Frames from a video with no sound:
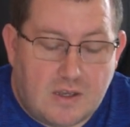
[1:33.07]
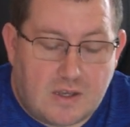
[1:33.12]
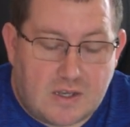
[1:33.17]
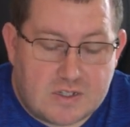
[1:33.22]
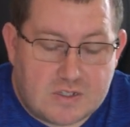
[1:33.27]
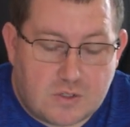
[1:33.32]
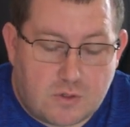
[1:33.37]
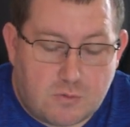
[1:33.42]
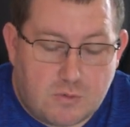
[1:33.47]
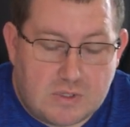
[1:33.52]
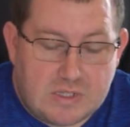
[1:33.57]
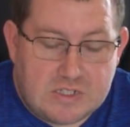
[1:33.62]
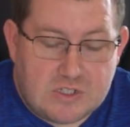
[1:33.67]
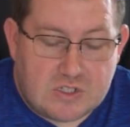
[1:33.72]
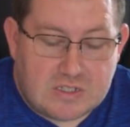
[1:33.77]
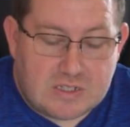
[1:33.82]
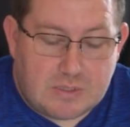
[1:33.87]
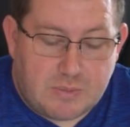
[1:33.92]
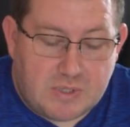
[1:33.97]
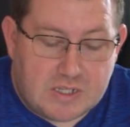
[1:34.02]
uh, so it really
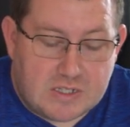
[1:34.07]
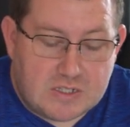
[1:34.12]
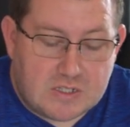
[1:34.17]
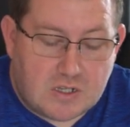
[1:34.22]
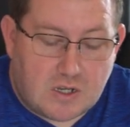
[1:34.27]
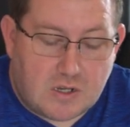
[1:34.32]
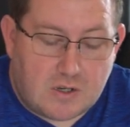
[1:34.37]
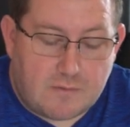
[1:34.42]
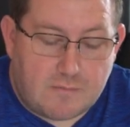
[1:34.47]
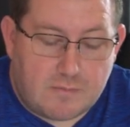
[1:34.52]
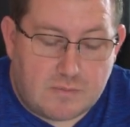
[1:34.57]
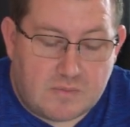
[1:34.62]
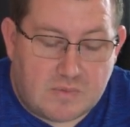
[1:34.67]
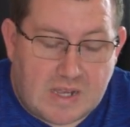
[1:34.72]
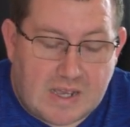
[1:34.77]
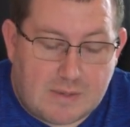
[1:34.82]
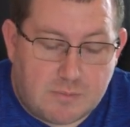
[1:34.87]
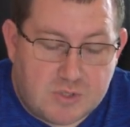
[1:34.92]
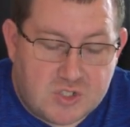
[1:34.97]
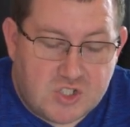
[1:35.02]
just depends on
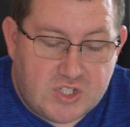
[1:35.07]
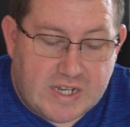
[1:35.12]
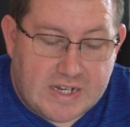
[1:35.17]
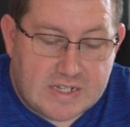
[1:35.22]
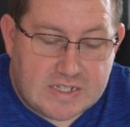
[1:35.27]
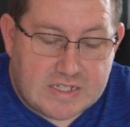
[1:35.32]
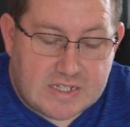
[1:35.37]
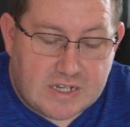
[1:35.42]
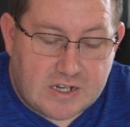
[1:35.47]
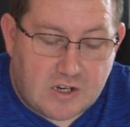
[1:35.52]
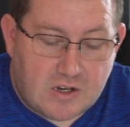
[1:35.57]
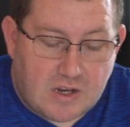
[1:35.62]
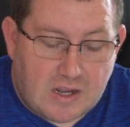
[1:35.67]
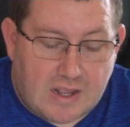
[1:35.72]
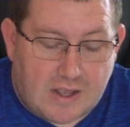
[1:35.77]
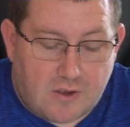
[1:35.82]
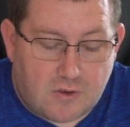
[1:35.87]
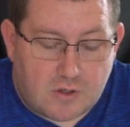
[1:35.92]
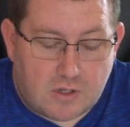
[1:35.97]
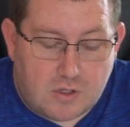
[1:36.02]
how much data is there and
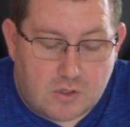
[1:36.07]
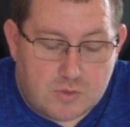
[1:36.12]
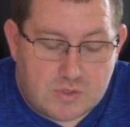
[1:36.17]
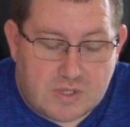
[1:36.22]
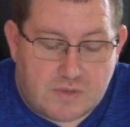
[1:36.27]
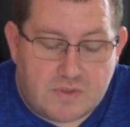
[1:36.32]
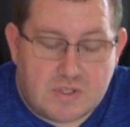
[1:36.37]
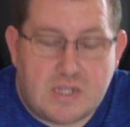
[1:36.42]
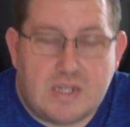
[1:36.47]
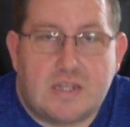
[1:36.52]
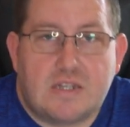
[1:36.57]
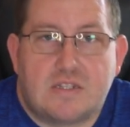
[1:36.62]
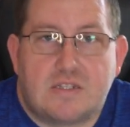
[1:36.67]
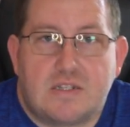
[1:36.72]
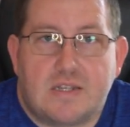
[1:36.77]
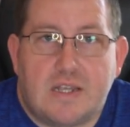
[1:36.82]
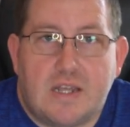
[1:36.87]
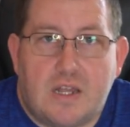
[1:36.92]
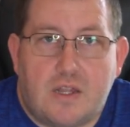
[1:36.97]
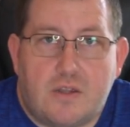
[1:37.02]
how close everything is
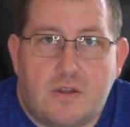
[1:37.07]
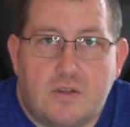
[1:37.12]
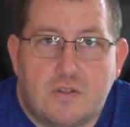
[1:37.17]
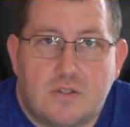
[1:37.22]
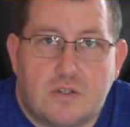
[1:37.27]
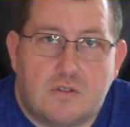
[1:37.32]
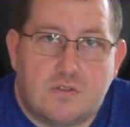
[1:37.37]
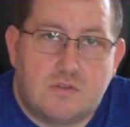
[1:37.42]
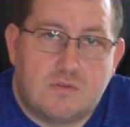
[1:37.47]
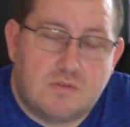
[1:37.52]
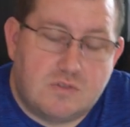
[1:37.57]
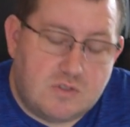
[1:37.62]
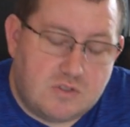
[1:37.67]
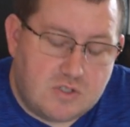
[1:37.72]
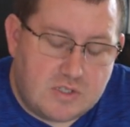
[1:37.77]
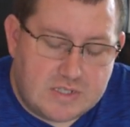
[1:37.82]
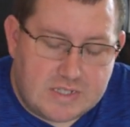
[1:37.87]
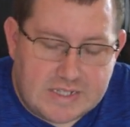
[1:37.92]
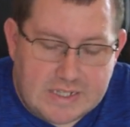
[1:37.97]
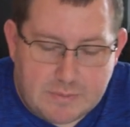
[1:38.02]
together, so
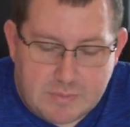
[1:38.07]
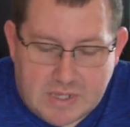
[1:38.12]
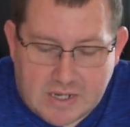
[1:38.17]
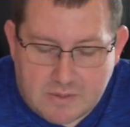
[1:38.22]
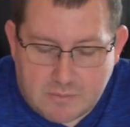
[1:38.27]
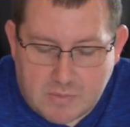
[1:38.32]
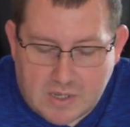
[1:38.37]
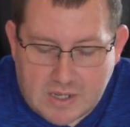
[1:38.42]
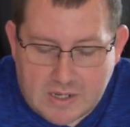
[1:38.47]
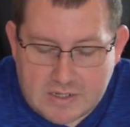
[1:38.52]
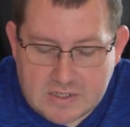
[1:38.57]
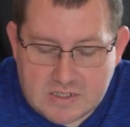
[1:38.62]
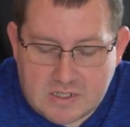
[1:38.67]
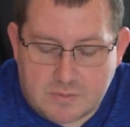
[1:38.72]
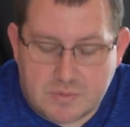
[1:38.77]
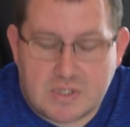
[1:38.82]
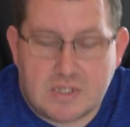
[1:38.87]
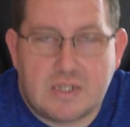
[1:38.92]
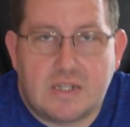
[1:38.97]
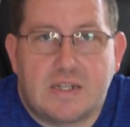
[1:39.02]
just keep that in mind,
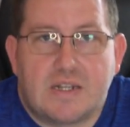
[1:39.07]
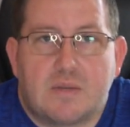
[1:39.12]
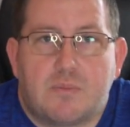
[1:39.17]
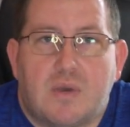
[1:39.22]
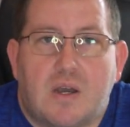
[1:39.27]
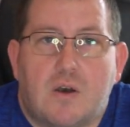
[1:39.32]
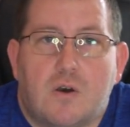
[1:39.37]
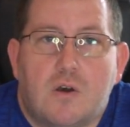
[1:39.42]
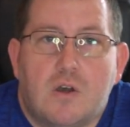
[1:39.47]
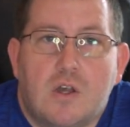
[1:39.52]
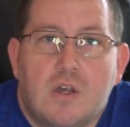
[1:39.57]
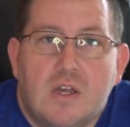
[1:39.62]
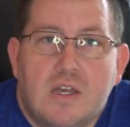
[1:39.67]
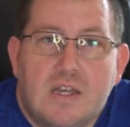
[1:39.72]
something to think about